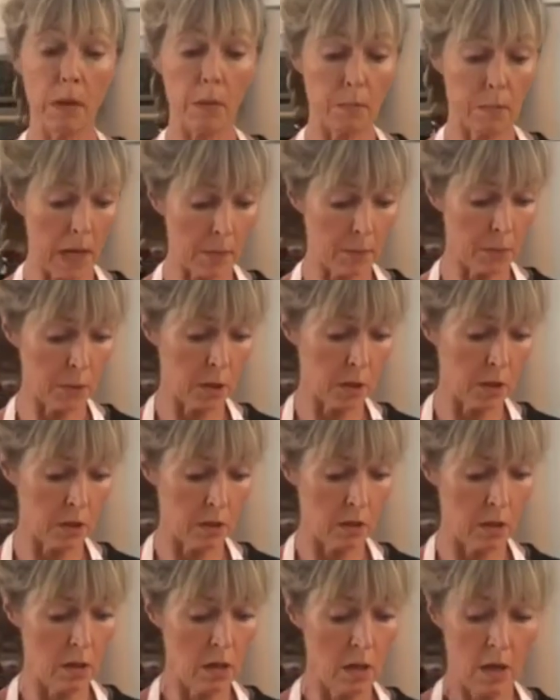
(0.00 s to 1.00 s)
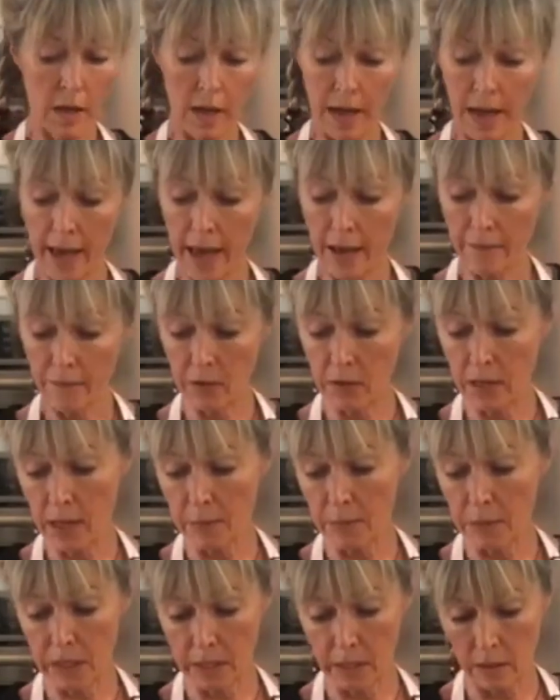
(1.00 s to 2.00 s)
of pepper, a half a
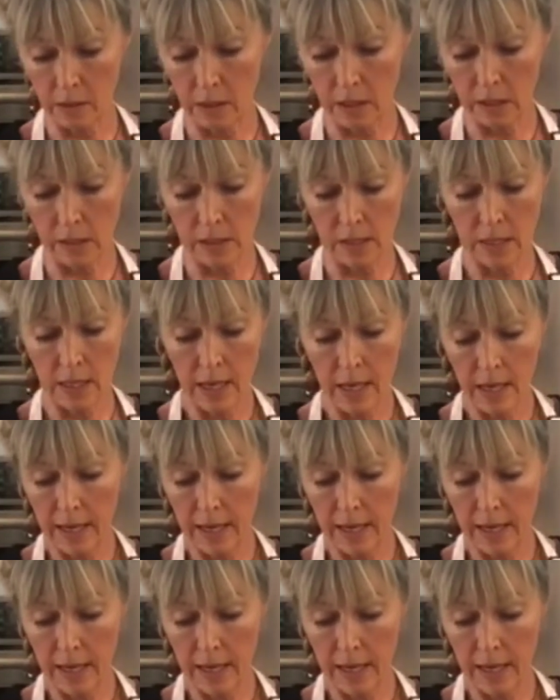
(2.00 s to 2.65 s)
cup of carrots,